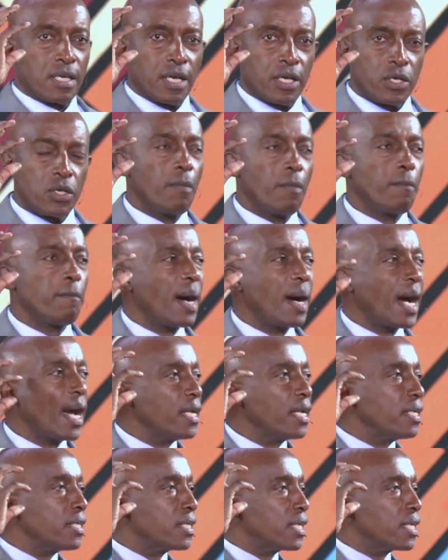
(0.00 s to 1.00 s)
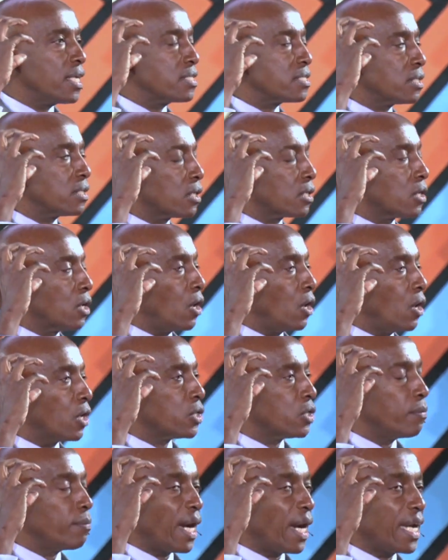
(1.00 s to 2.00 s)
Your mind is not God,
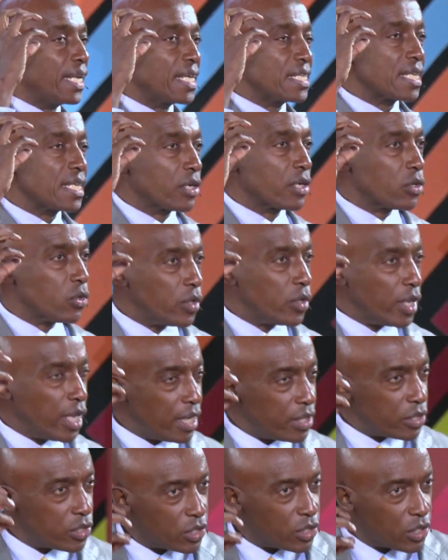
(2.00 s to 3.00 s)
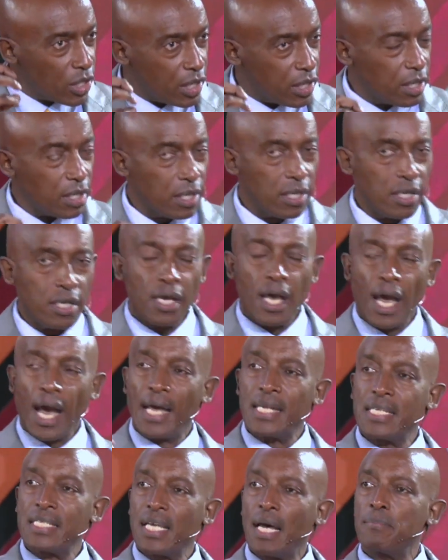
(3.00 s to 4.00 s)
your mind is a creation.
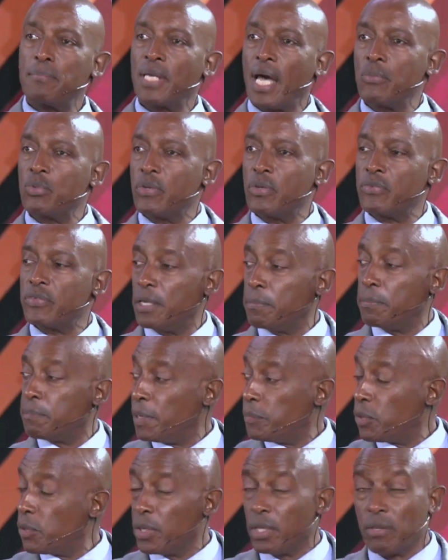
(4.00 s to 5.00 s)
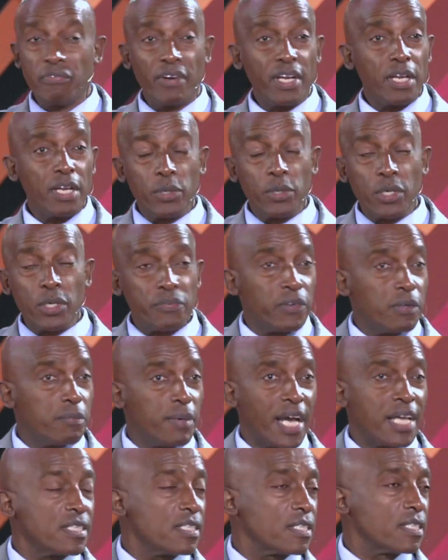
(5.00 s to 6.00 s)
And sometimes you've seen people with very beautiful
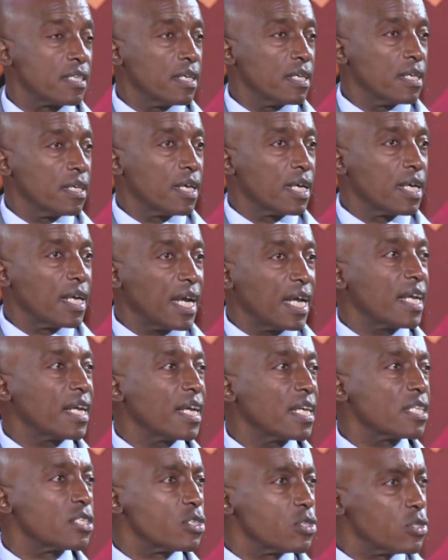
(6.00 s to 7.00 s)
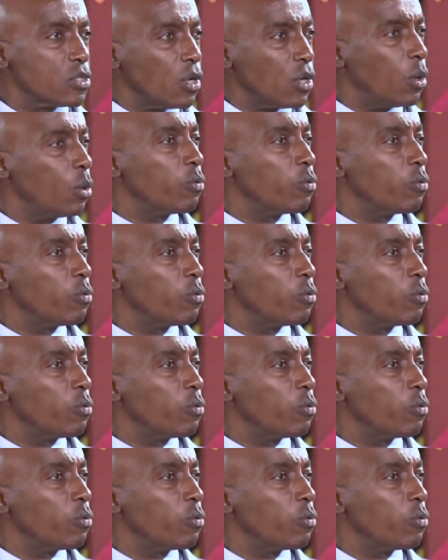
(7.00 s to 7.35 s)
minds getting it so